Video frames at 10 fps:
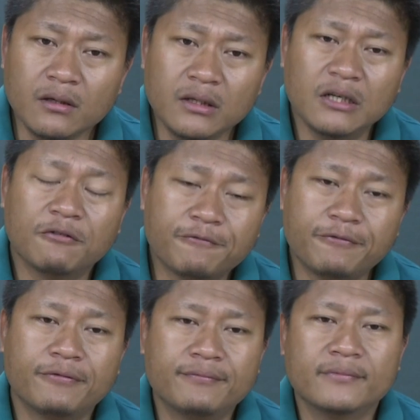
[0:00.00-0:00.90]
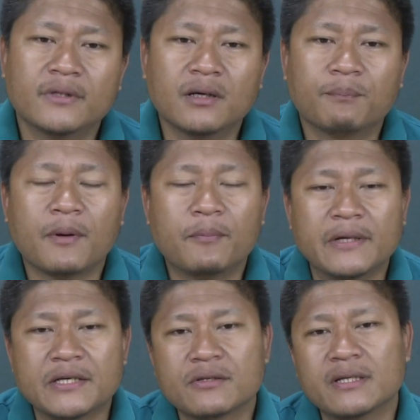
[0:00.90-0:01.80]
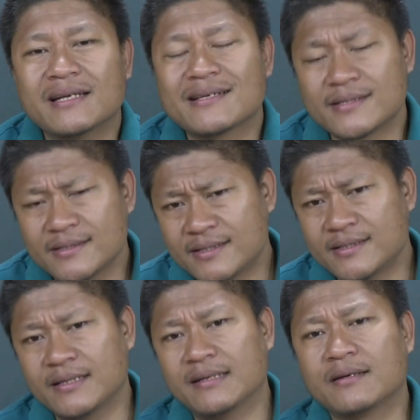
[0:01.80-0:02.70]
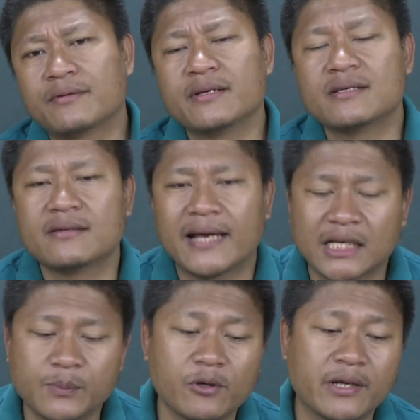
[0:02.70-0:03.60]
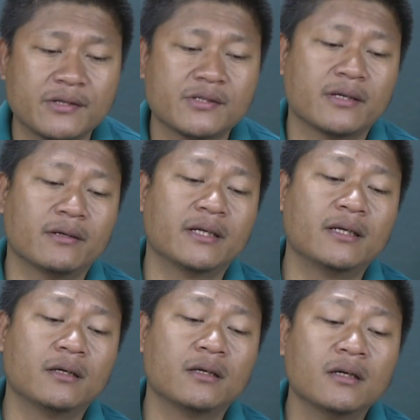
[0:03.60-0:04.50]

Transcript: if the population in a sense increase exponentially,